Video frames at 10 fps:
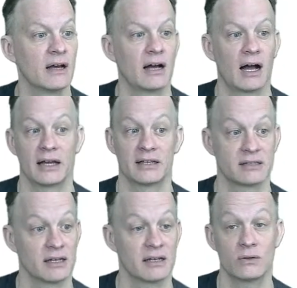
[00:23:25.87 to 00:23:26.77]
I
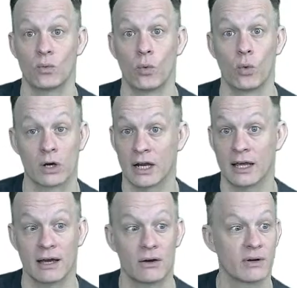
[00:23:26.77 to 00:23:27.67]
said
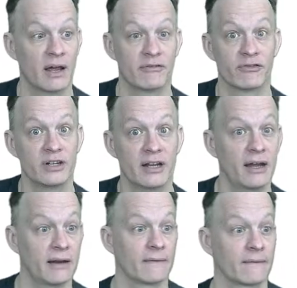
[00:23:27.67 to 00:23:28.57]
working out every
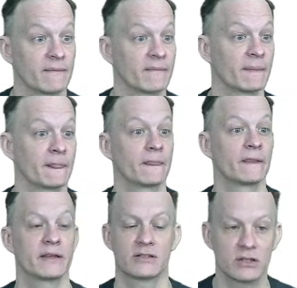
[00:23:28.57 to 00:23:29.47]
day.
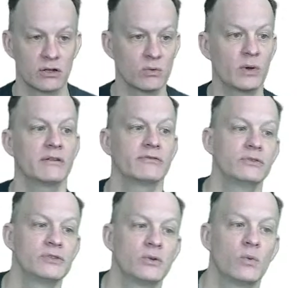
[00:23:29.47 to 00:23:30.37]
It's a good way of
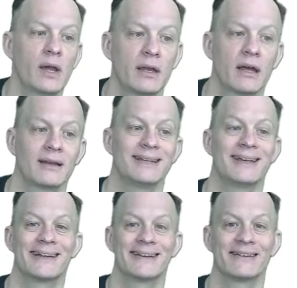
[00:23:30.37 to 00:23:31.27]
losing weight and
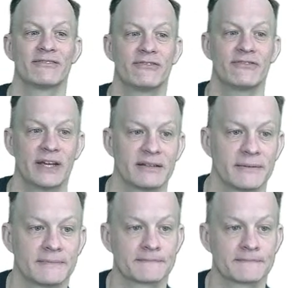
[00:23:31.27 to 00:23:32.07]
getting fit.